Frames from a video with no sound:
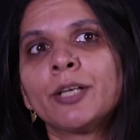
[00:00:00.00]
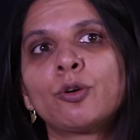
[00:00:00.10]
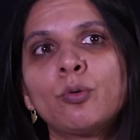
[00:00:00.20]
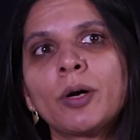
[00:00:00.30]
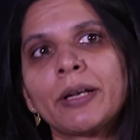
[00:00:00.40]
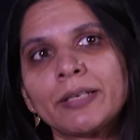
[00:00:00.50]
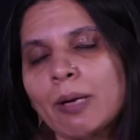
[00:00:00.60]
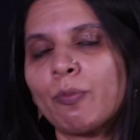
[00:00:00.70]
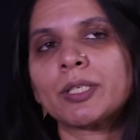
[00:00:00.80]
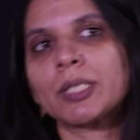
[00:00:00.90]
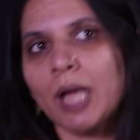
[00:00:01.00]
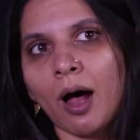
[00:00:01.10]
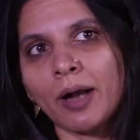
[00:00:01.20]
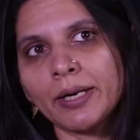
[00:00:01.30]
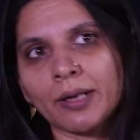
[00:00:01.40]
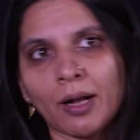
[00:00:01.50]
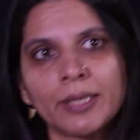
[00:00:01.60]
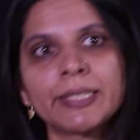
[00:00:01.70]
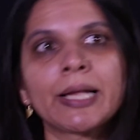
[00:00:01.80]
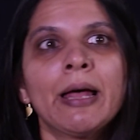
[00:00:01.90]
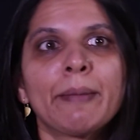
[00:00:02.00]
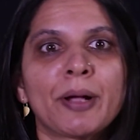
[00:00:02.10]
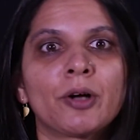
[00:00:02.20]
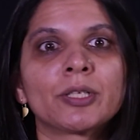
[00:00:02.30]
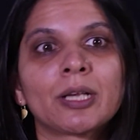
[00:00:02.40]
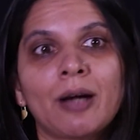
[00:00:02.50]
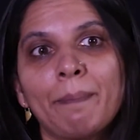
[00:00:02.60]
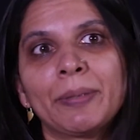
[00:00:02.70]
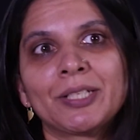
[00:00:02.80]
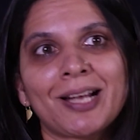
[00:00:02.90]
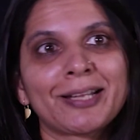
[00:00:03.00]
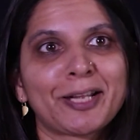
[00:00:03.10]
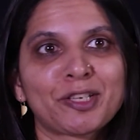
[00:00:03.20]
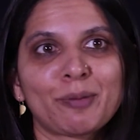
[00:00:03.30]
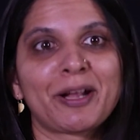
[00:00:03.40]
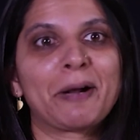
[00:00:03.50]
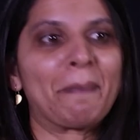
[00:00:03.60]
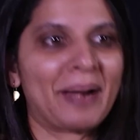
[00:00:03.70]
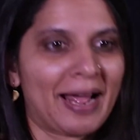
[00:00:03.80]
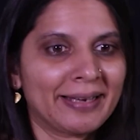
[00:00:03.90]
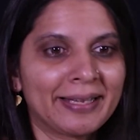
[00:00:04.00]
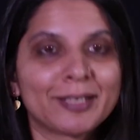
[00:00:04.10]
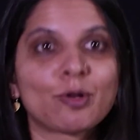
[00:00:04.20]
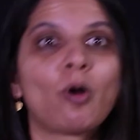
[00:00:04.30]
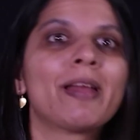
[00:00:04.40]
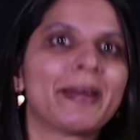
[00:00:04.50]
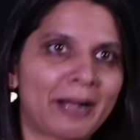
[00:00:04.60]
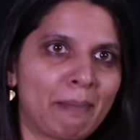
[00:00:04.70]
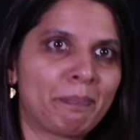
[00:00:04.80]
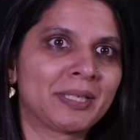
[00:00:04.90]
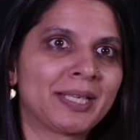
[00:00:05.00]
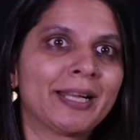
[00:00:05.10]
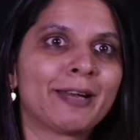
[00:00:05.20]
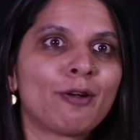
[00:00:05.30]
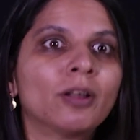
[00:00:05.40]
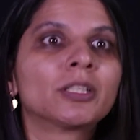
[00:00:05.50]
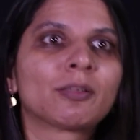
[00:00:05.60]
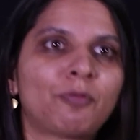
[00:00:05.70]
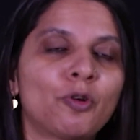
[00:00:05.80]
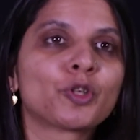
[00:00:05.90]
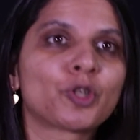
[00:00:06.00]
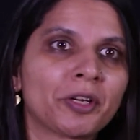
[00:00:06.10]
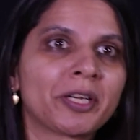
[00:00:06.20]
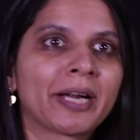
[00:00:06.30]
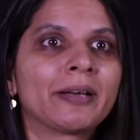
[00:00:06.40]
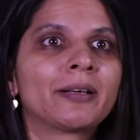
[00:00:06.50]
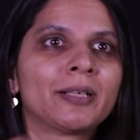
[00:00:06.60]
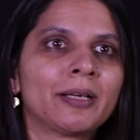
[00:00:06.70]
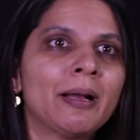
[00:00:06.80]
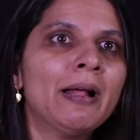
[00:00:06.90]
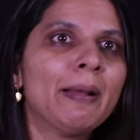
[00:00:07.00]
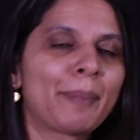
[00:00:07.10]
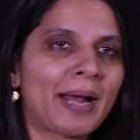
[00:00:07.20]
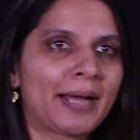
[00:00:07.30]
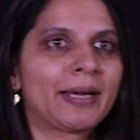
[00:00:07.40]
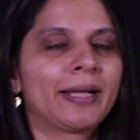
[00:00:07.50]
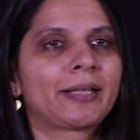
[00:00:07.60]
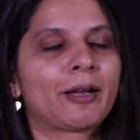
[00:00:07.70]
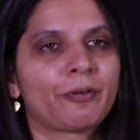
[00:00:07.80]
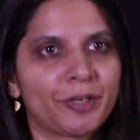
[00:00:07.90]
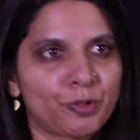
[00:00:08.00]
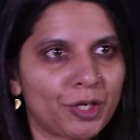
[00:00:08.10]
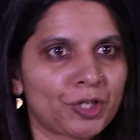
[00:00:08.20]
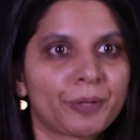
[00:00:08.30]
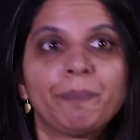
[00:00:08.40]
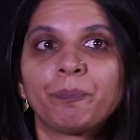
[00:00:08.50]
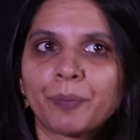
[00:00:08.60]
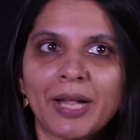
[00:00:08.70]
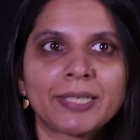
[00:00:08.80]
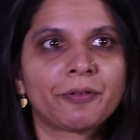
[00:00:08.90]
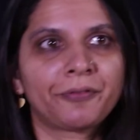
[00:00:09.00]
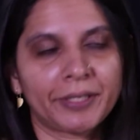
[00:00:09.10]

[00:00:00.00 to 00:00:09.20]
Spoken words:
to do what in some ways is a harder task, because the Gram Panchayat has to make a plan that is all encompassing and not just focused on a technical plan like that of education. That's the